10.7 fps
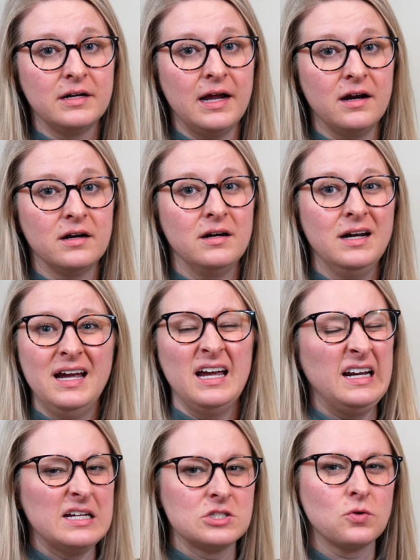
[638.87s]
hair
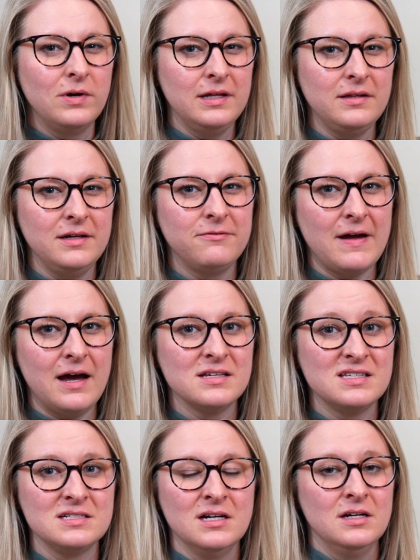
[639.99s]
and it gets oily
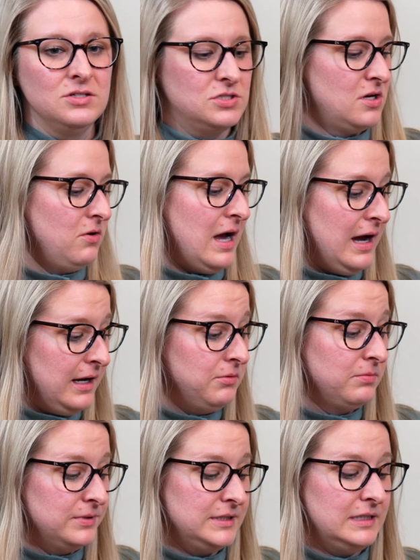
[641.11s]
fast, so I
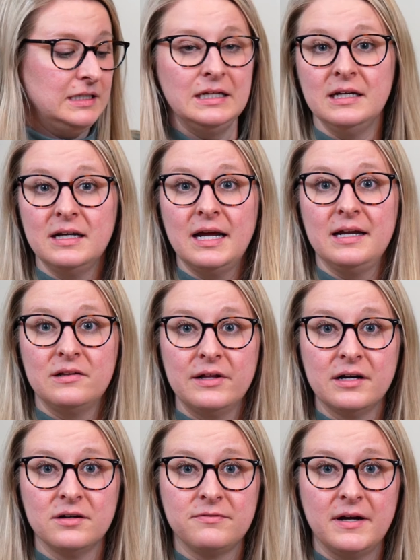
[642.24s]
really need a
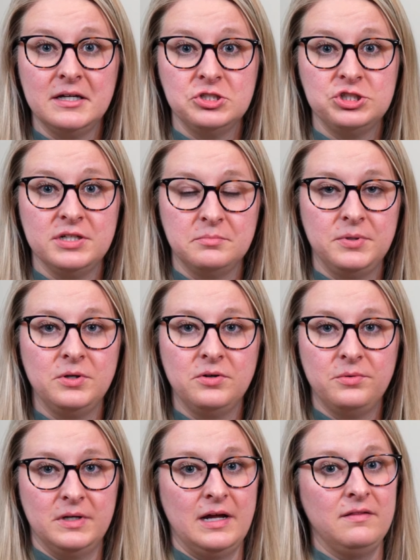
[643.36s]
clarifying
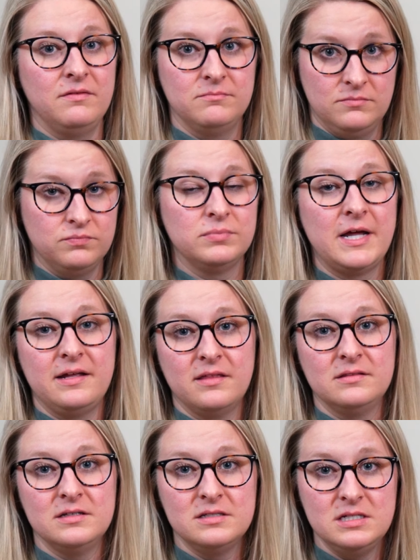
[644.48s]
shampoo, and I like
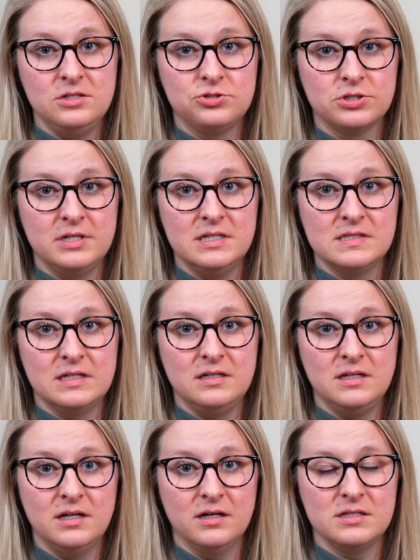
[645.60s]
that the tea tree is in
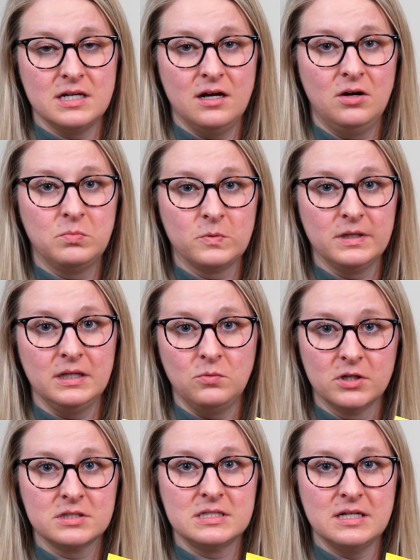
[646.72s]
here to help really
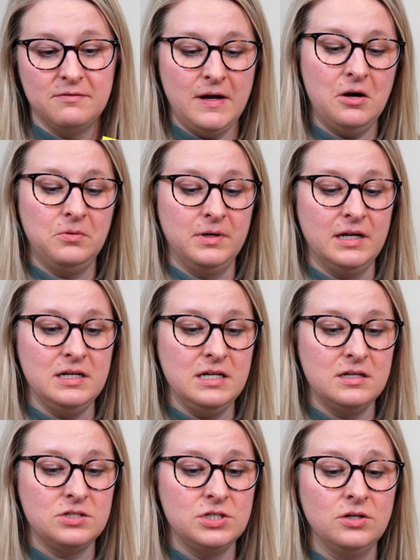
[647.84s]
work stuff out when I need
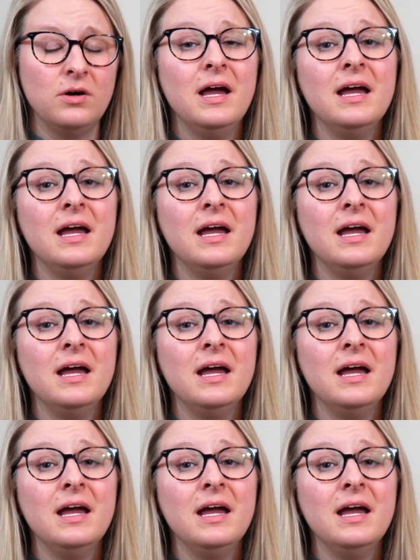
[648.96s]
it to.